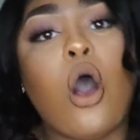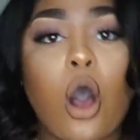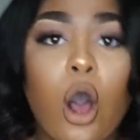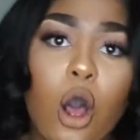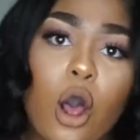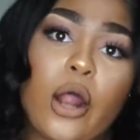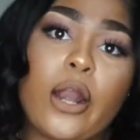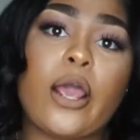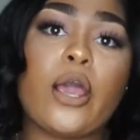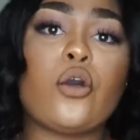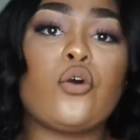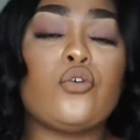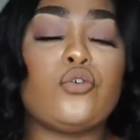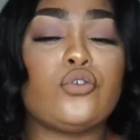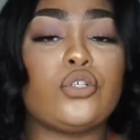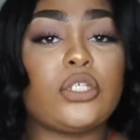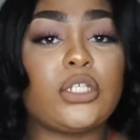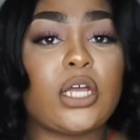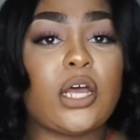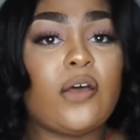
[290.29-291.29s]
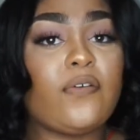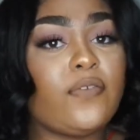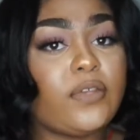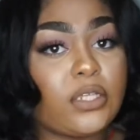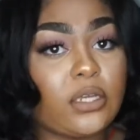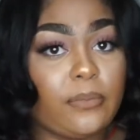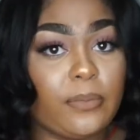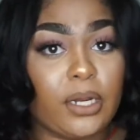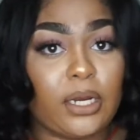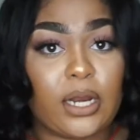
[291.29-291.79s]
all that cool stuff
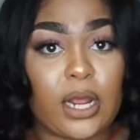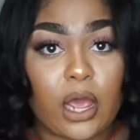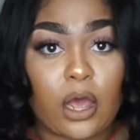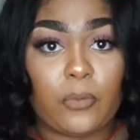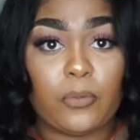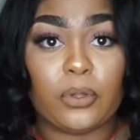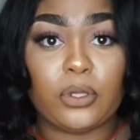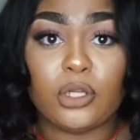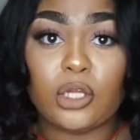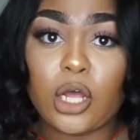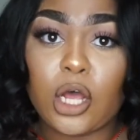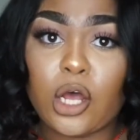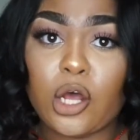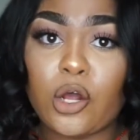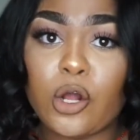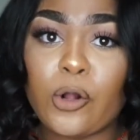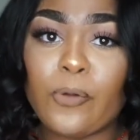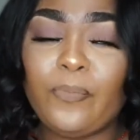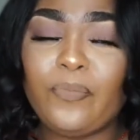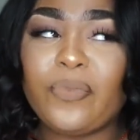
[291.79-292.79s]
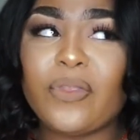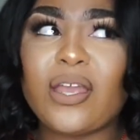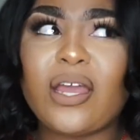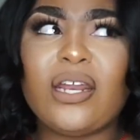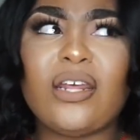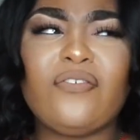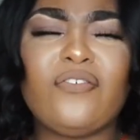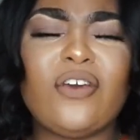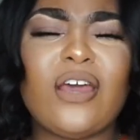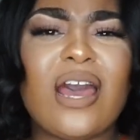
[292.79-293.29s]
is gonna be down below.
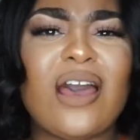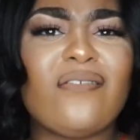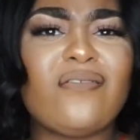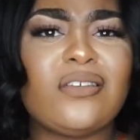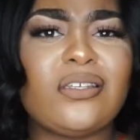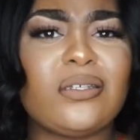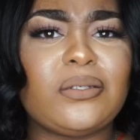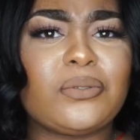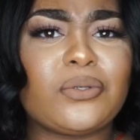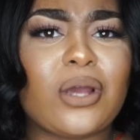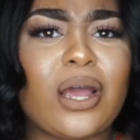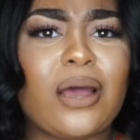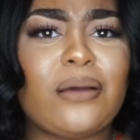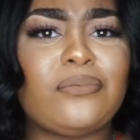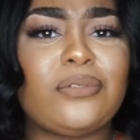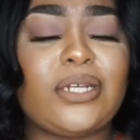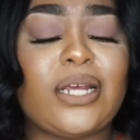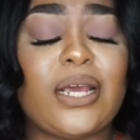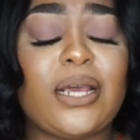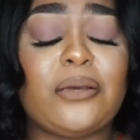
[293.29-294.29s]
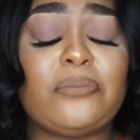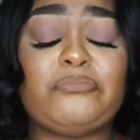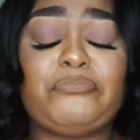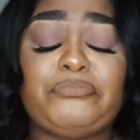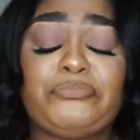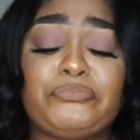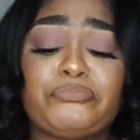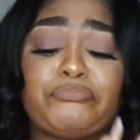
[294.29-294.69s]
And if you haven't subscribed yet,